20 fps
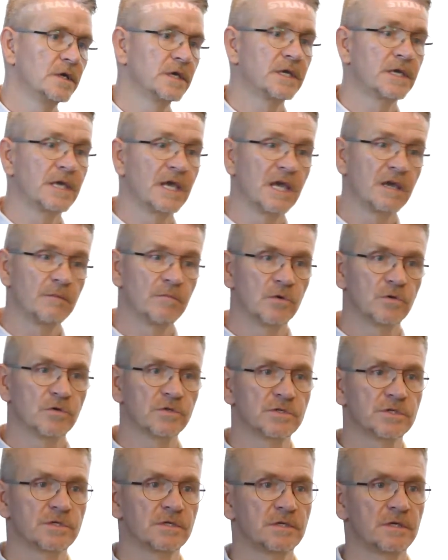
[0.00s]

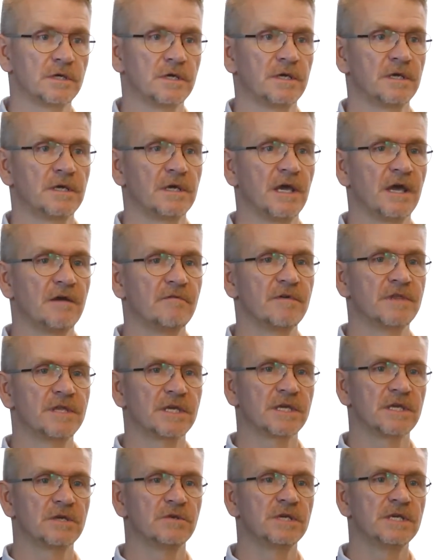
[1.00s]
cables,
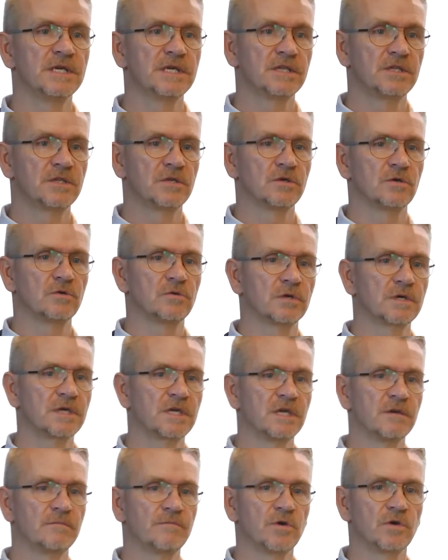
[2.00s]
everything you need to
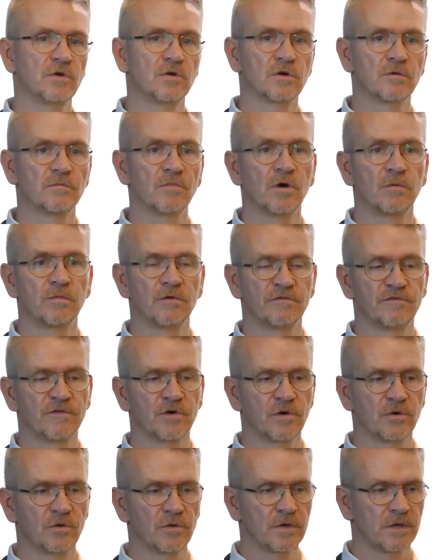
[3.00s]
keep your mobile
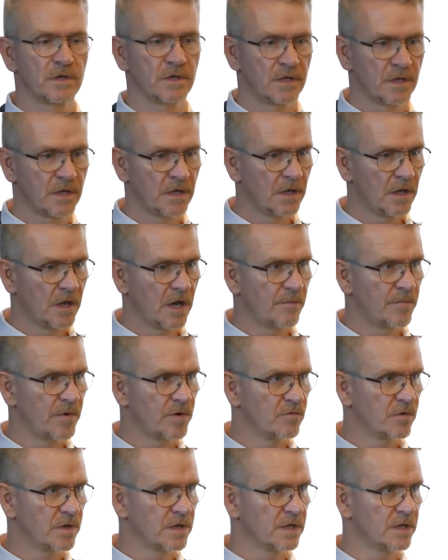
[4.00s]
phone up
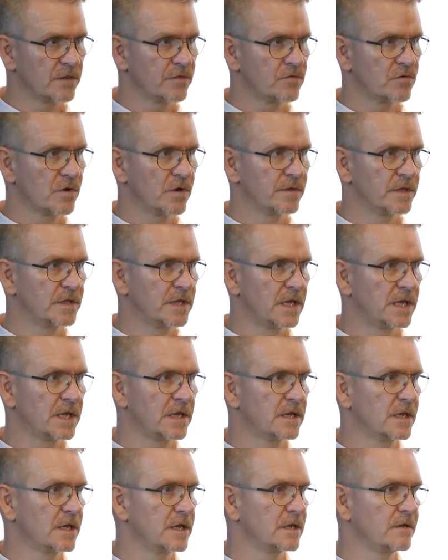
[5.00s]
and running throughout the day
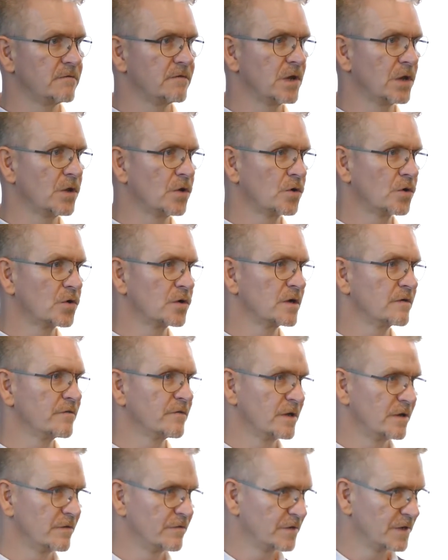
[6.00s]
and even longer
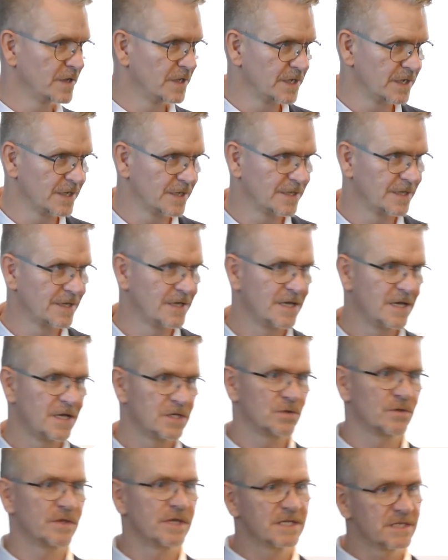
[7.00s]
if needed.
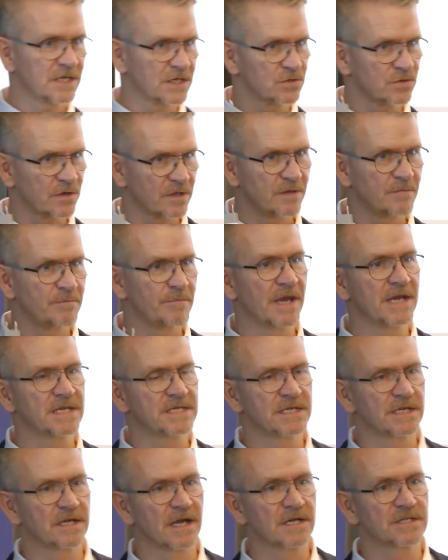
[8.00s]
So these are sort of the
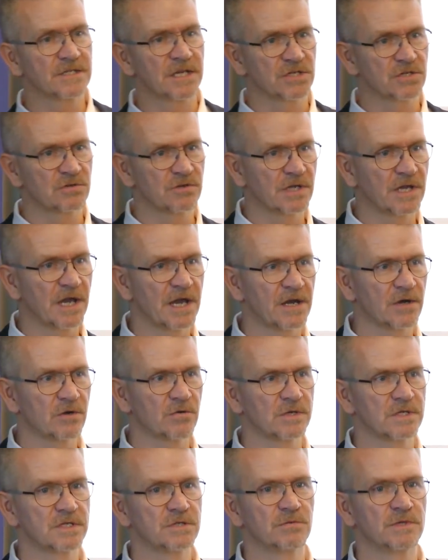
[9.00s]
basic accessory
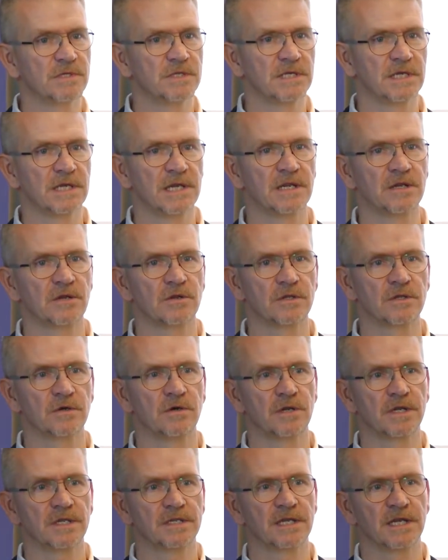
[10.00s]
categories we deal in
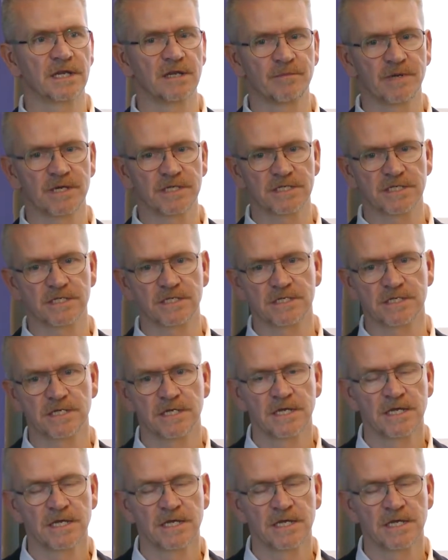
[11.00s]
on a daily basis.